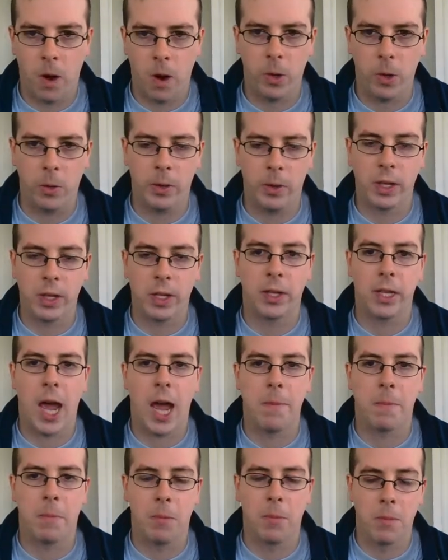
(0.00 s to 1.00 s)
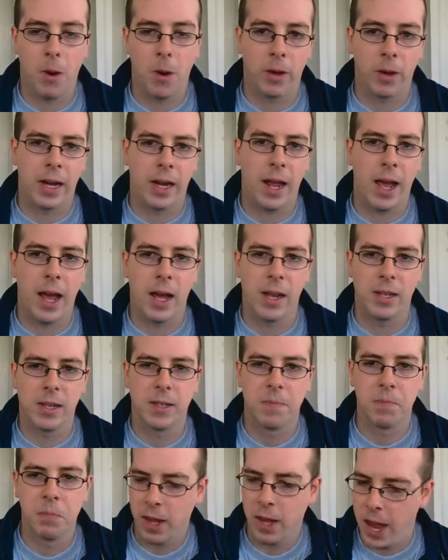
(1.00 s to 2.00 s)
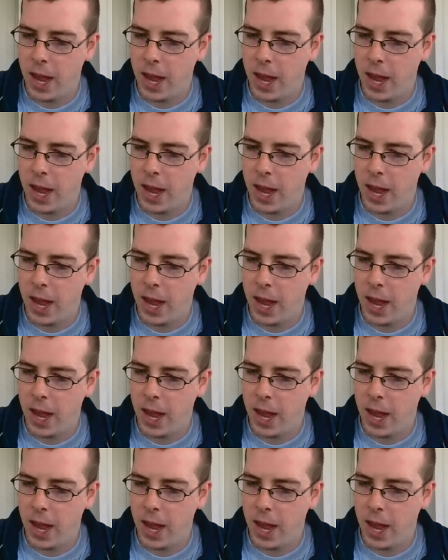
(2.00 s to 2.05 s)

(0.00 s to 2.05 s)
following that the Apple market has.